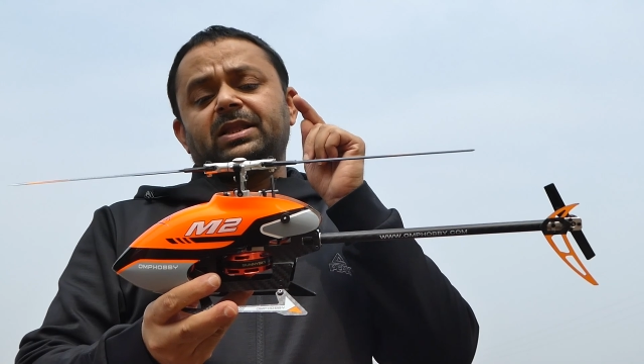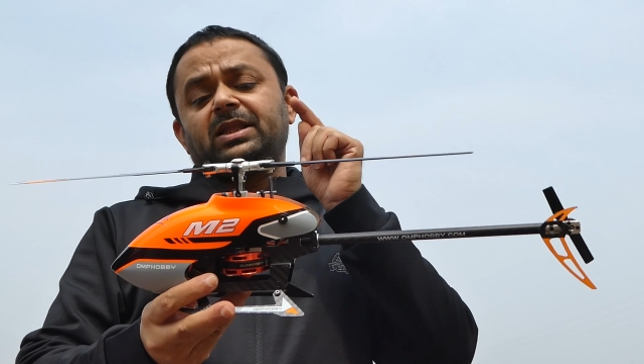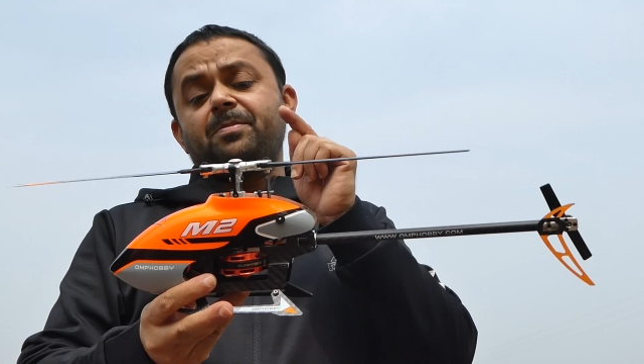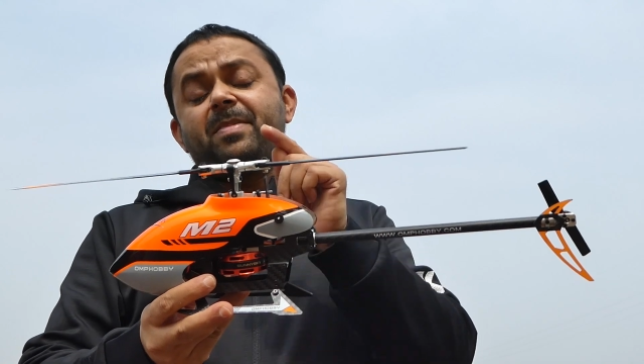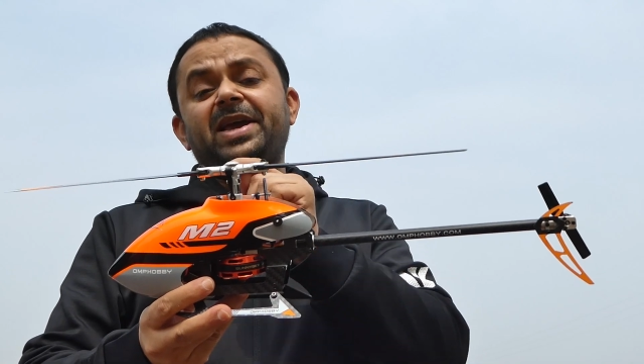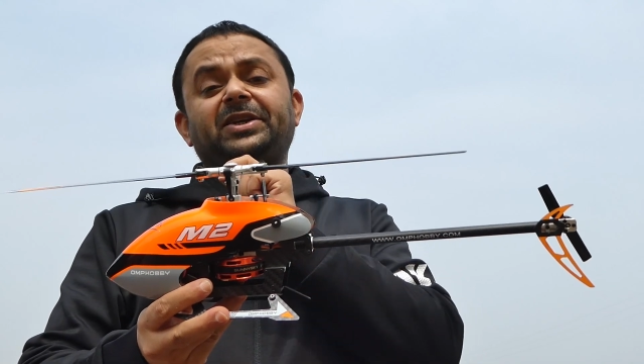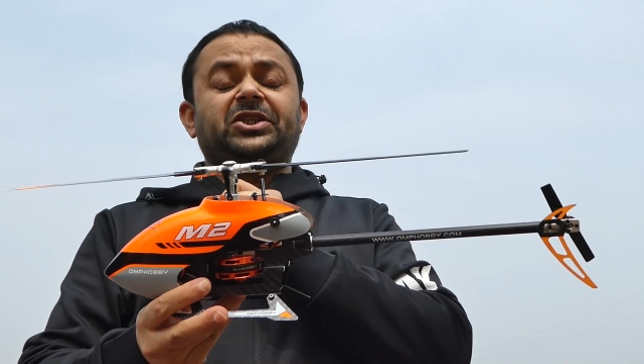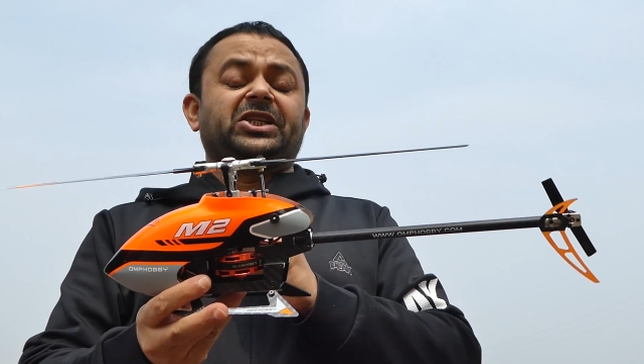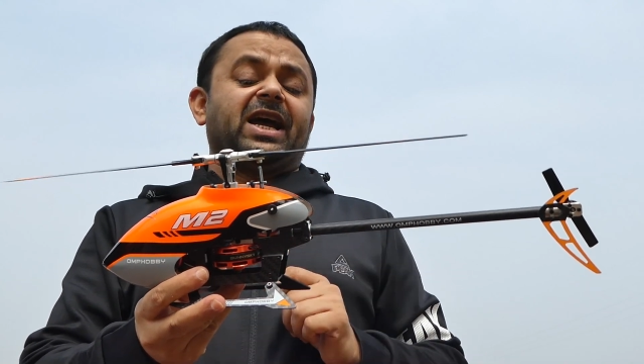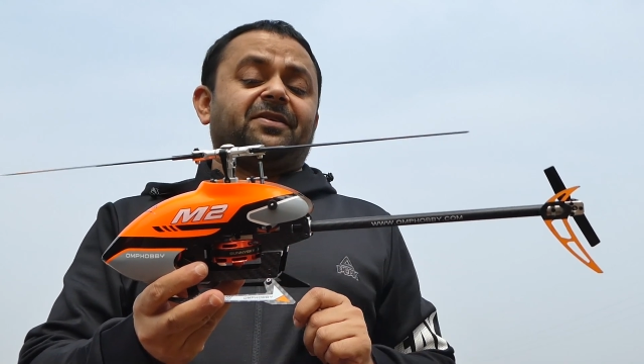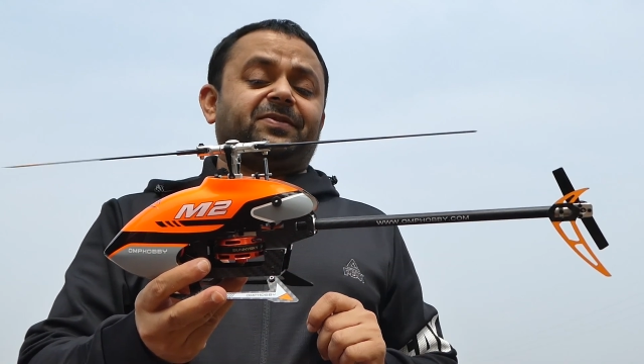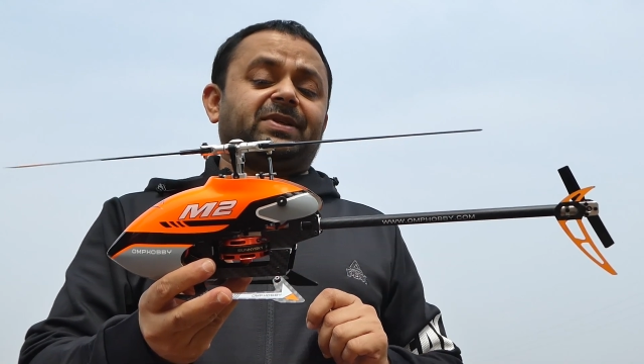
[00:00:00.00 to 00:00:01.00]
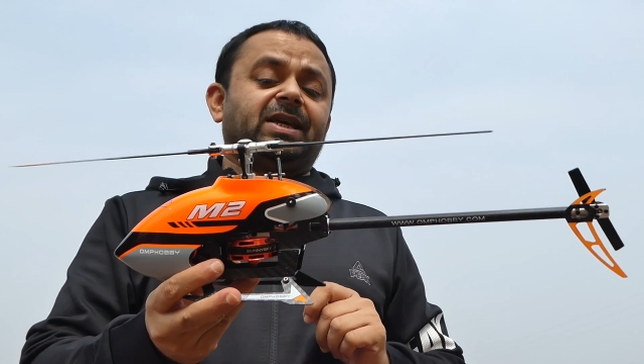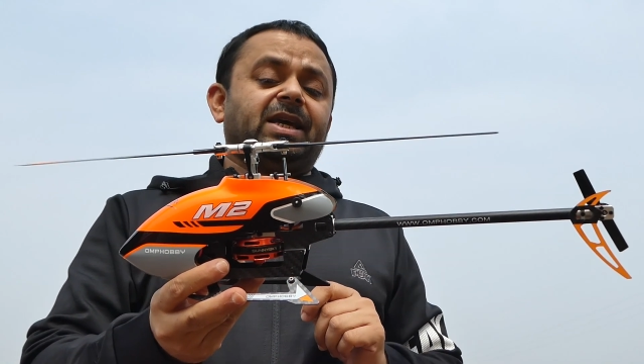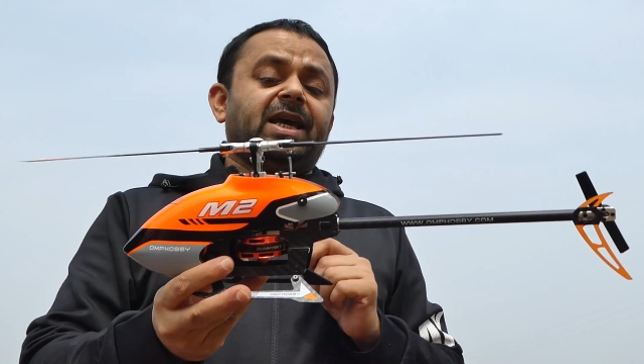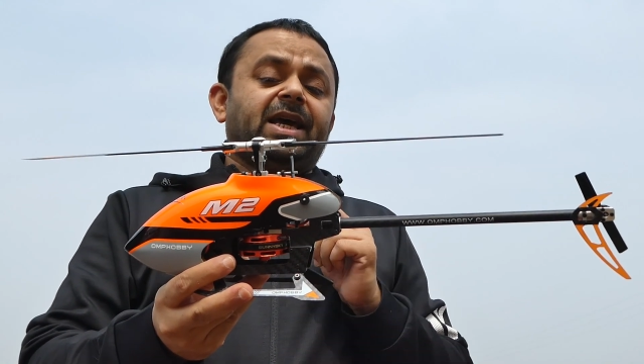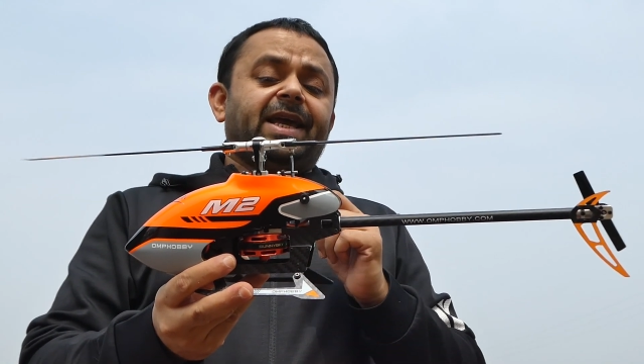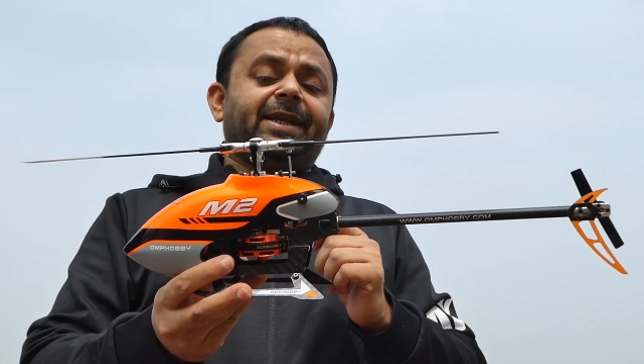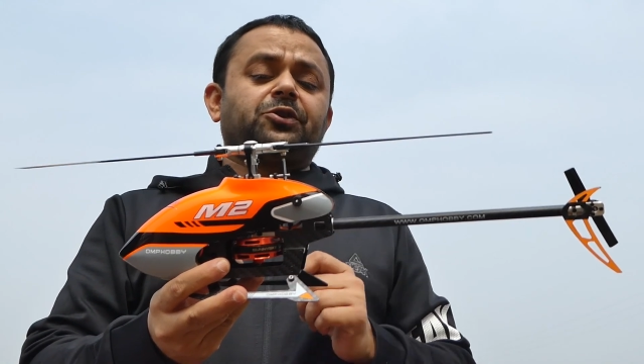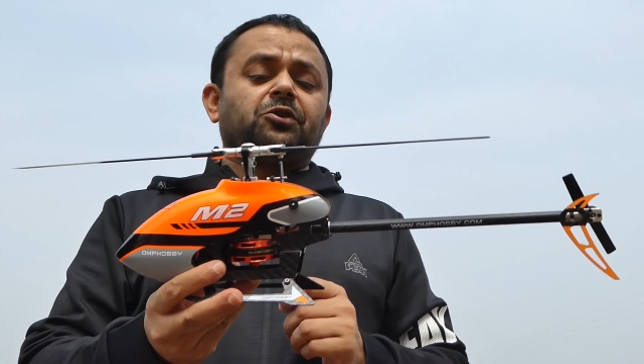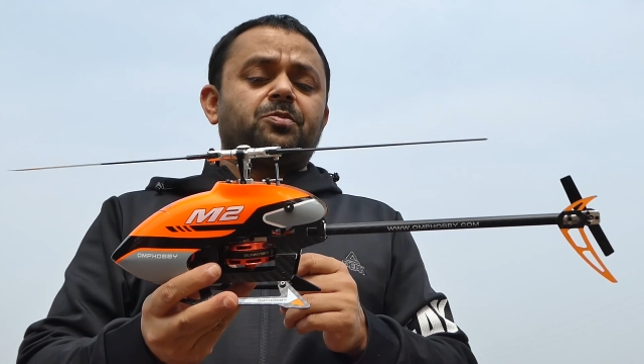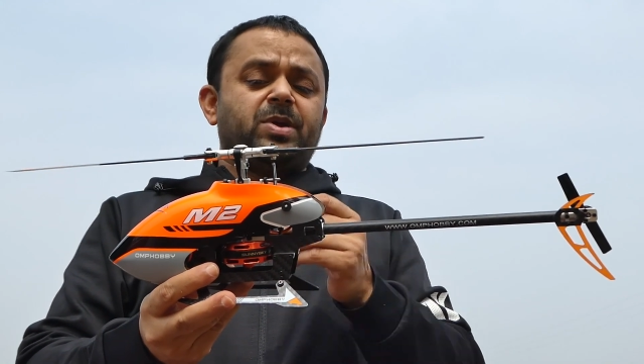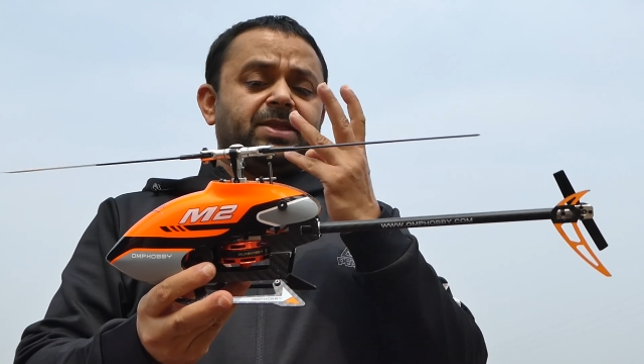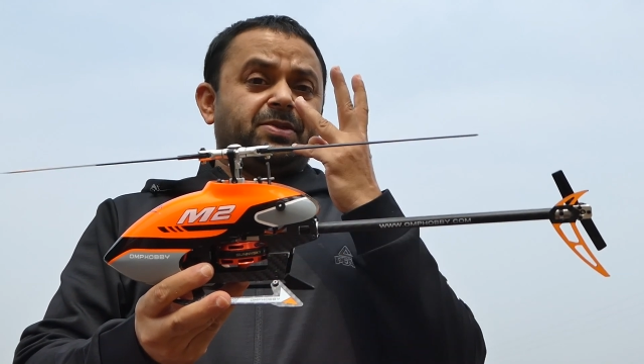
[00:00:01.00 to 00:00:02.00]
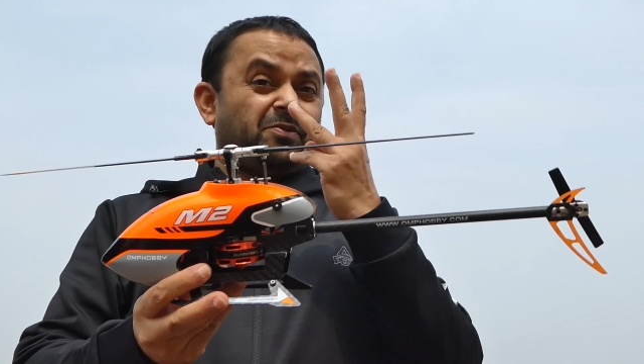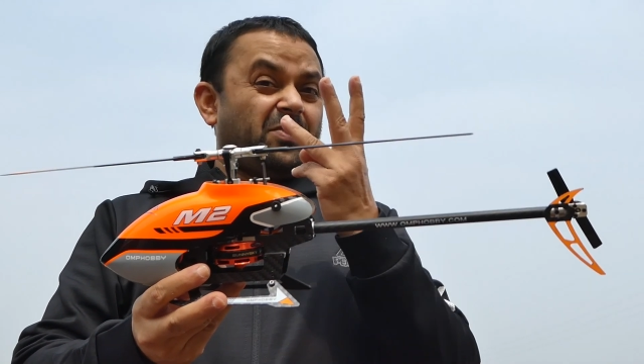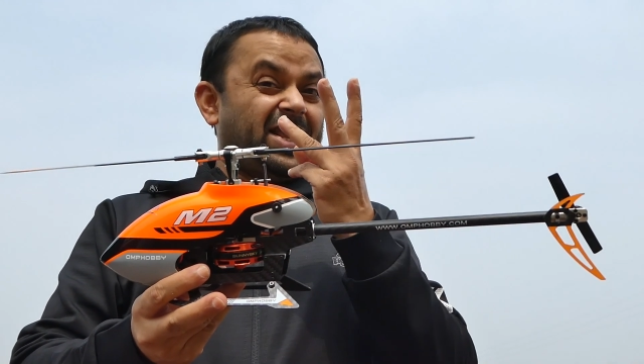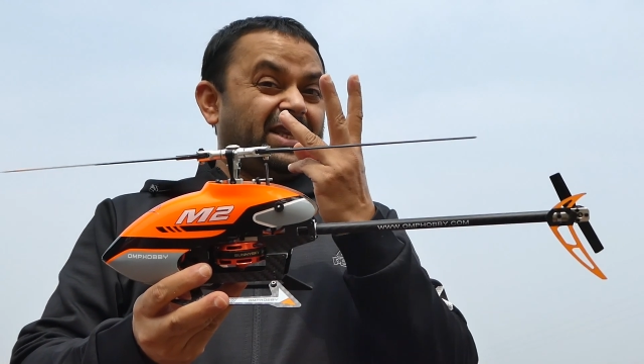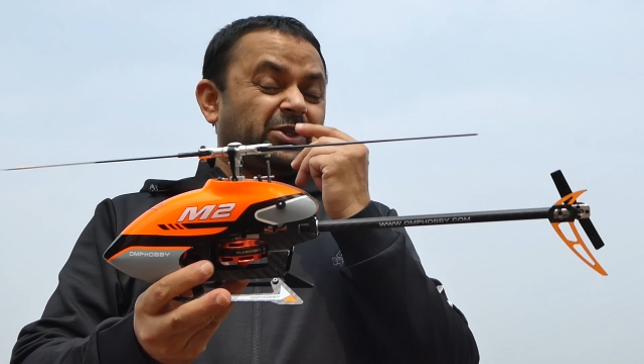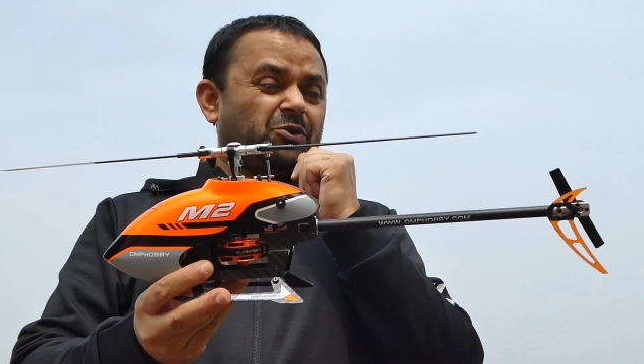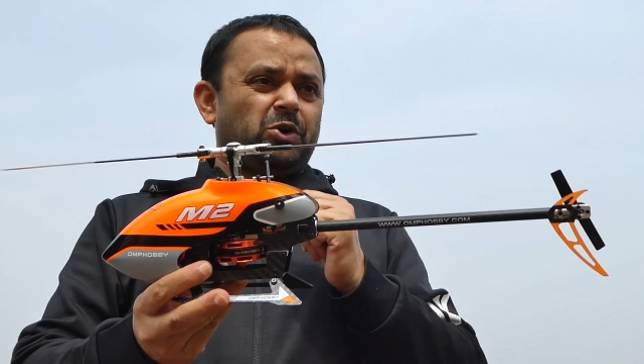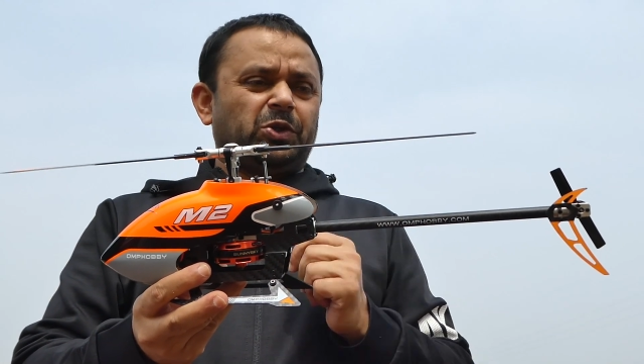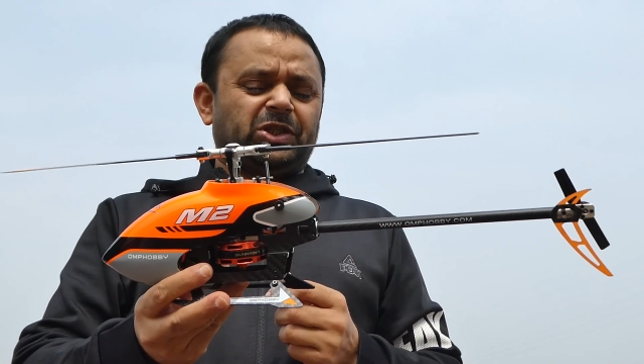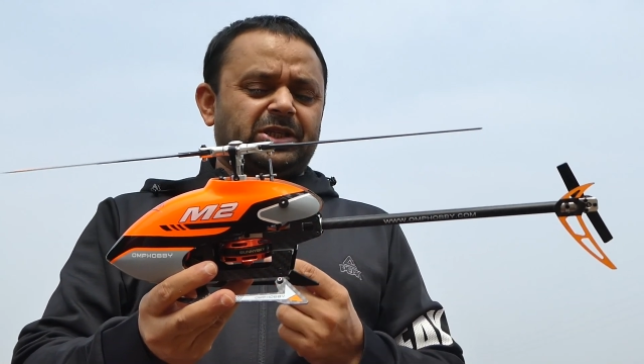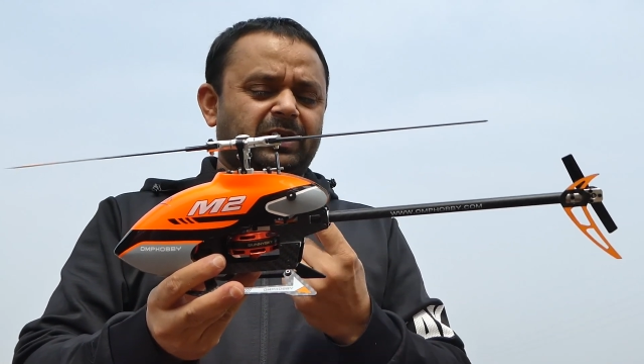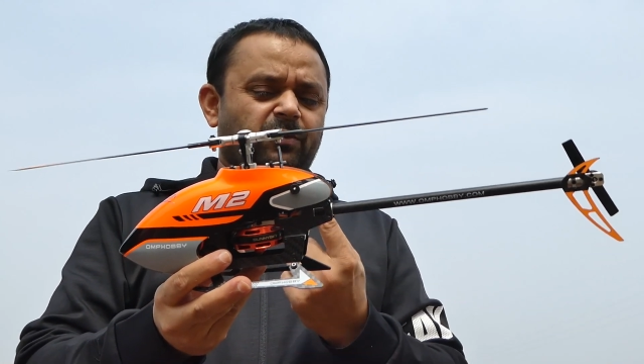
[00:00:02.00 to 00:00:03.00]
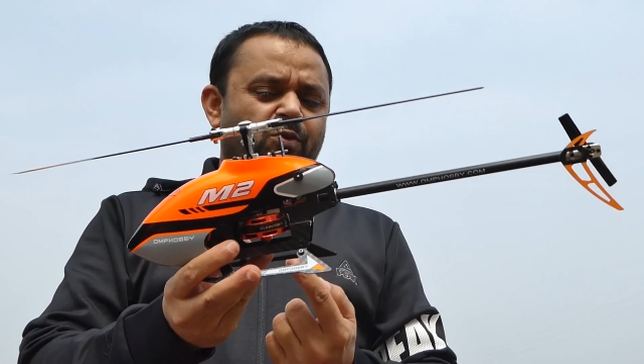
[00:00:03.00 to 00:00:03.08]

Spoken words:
The main shaft, it took me 3 screws.